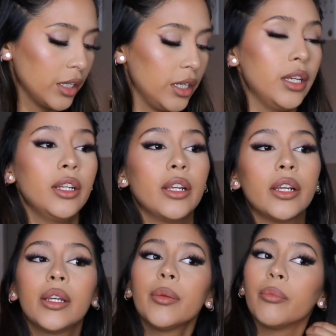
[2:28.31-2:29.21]
And
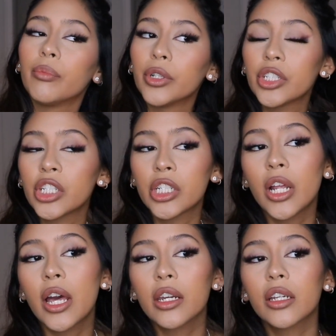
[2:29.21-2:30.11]
I brush
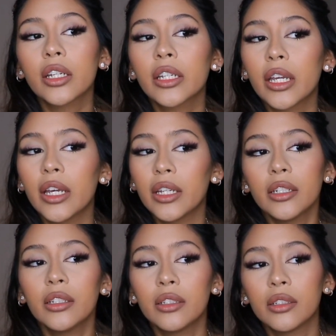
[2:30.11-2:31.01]
that again.